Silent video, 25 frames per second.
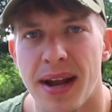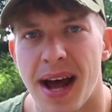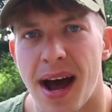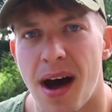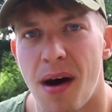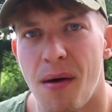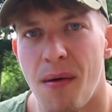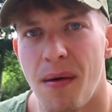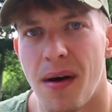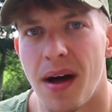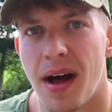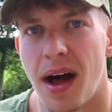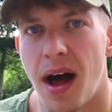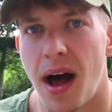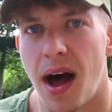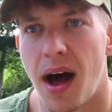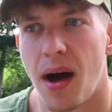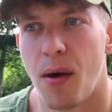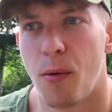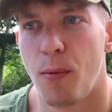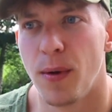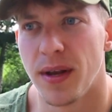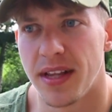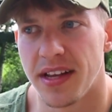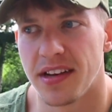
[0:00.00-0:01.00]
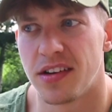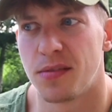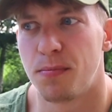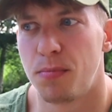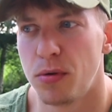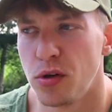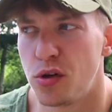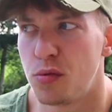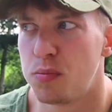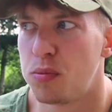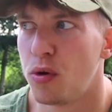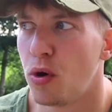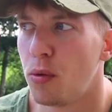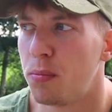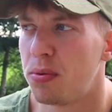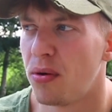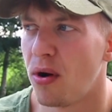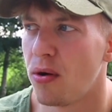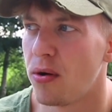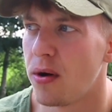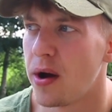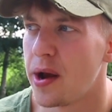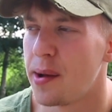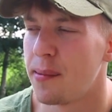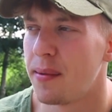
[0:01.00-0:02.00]
now with this push-pull
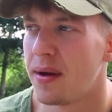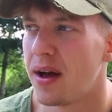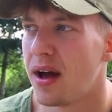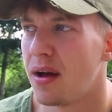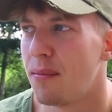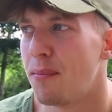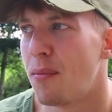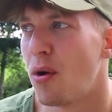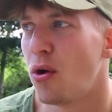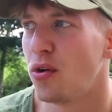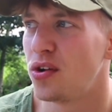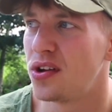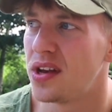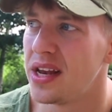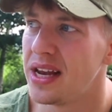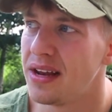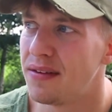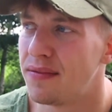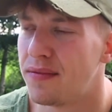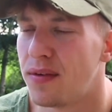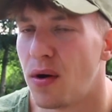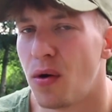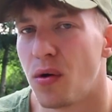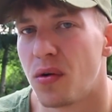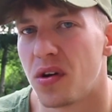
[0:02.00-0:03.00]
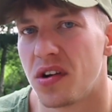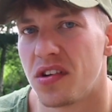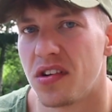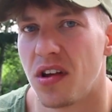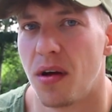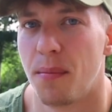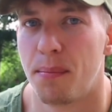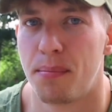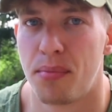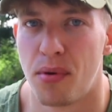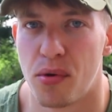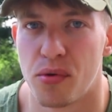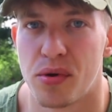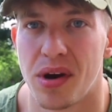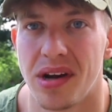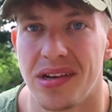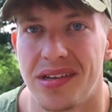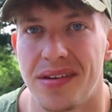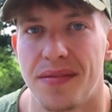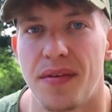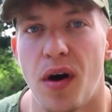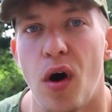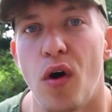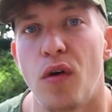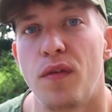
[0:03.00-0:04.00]
program I'm mostly focused on
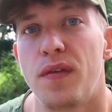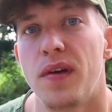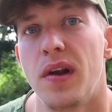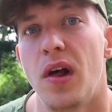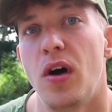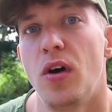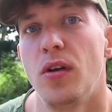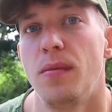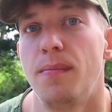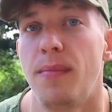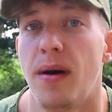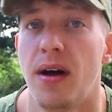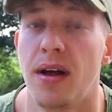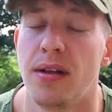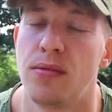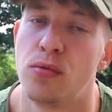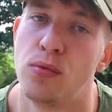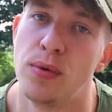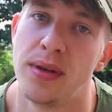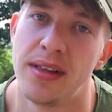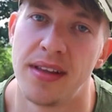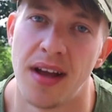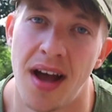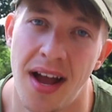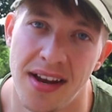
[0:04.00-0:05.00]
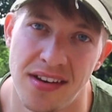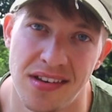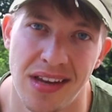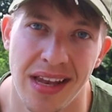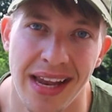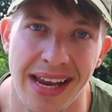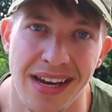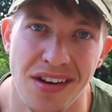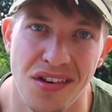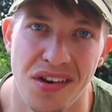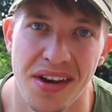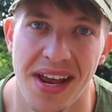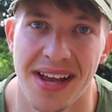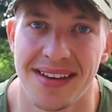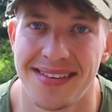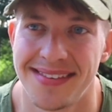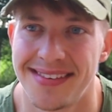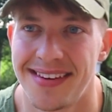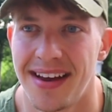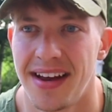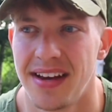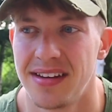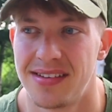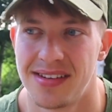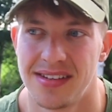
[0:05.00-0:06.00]
progressive overload, but with the isolation
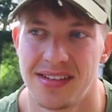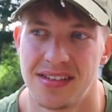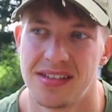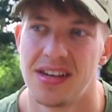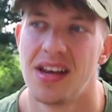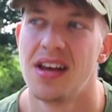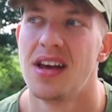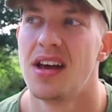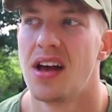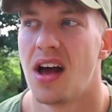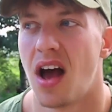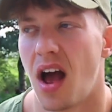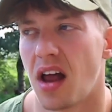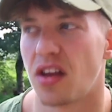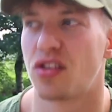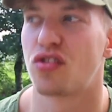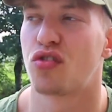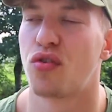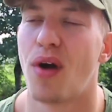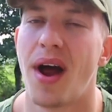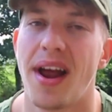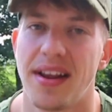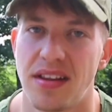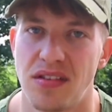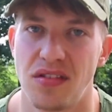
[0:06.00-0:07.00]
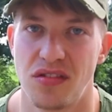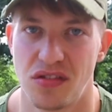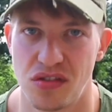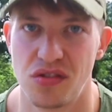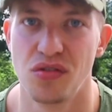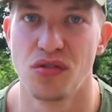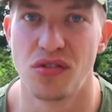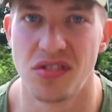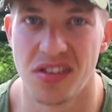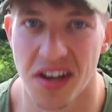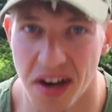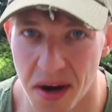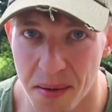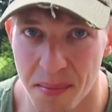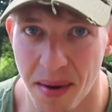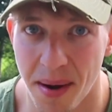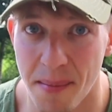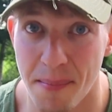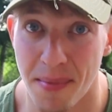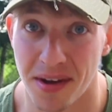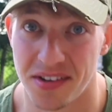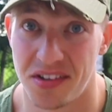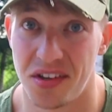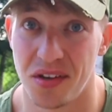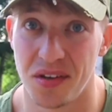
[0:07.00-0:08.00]
exercises I tried to tear my
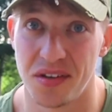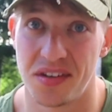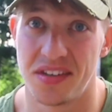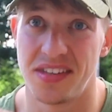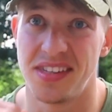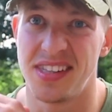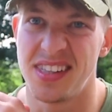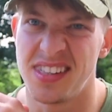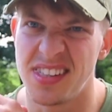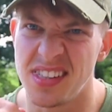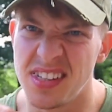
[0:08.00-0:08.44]
muscles